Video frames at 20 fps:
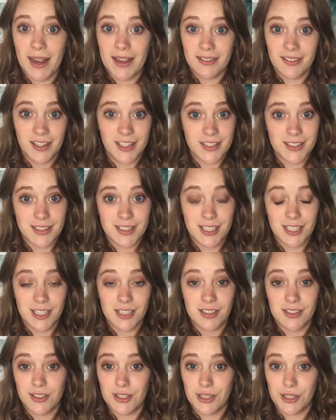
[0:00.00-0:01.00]
list
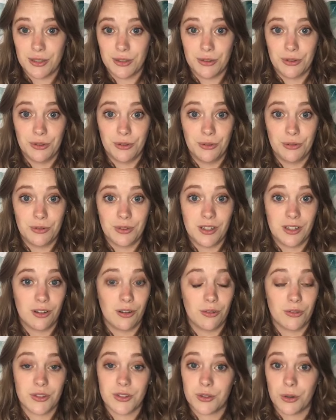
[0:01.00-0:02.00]
to, you know,
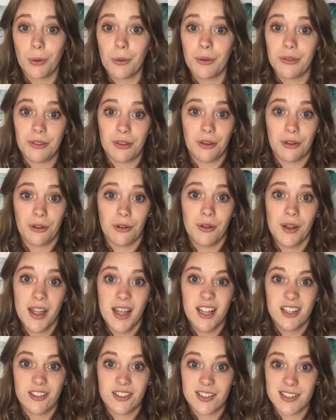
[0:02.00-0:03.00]
the store with you
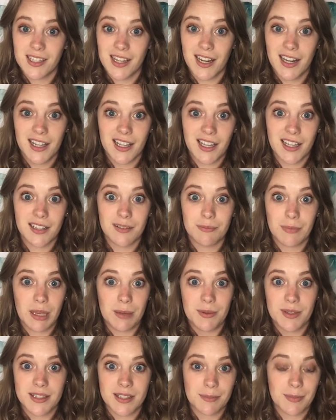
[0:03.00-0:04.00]
just to kind of get
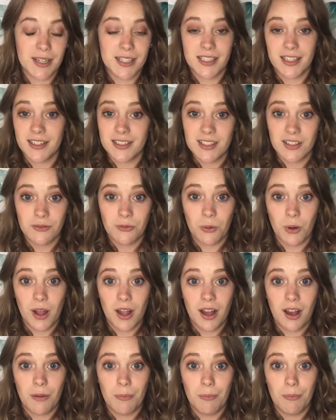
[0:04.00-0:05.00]
maybe some ideas of what
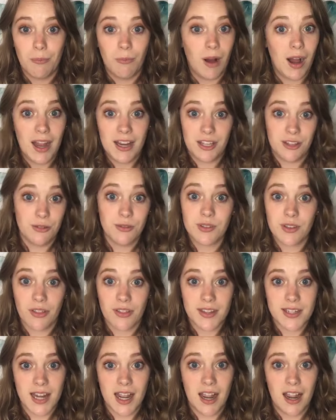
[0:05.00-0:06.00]
I use all the
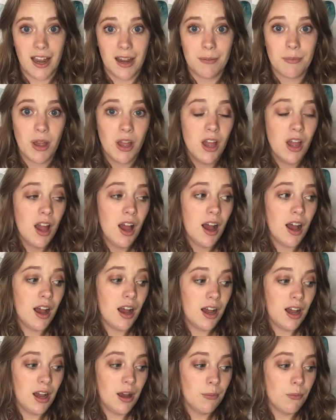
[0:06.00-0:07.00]
time.
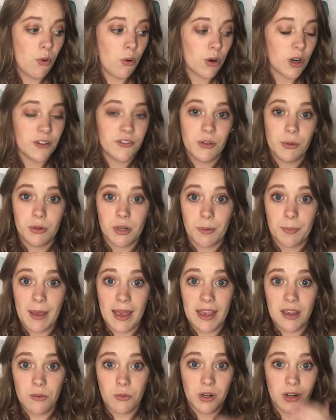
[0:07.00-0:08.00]
Or if you want to
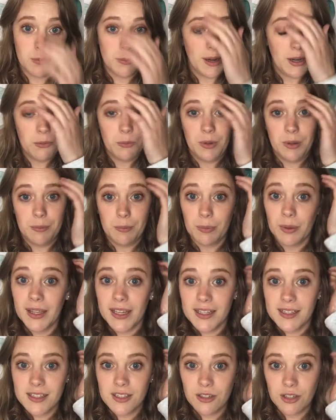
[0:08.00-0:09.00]
paint one of my wooden
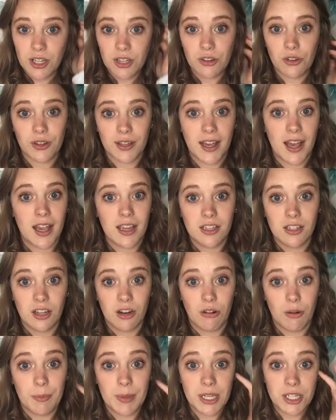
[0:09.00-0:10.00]
blanks, you can look at, you know,
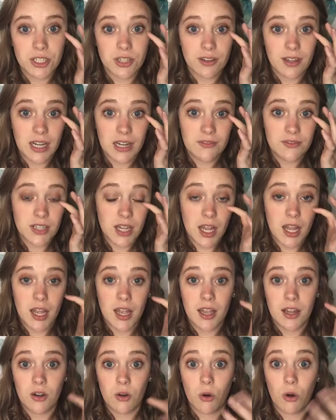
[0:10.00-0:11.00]
a picture that I've
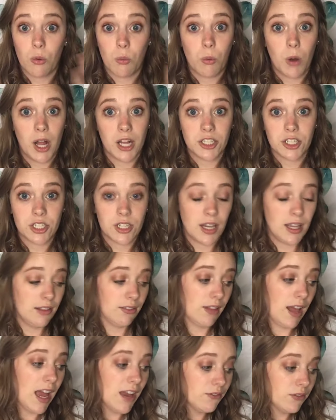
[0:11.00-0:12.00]
done or watch a
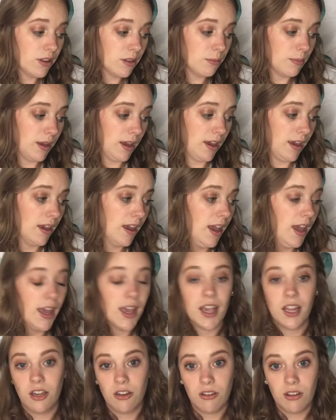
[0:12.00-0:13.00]
live with me
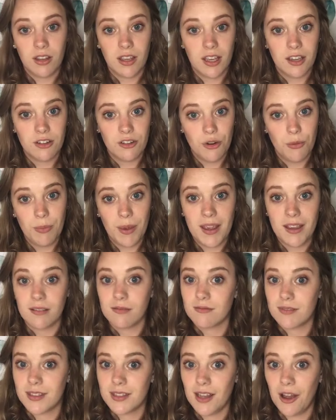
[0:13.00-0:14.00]
and you can get your own paint.
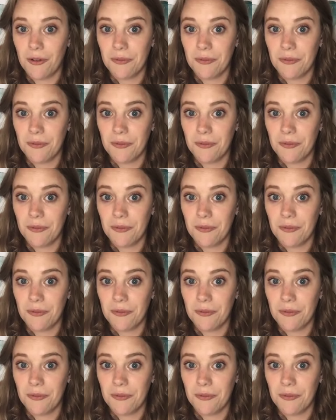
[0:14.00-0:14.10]
So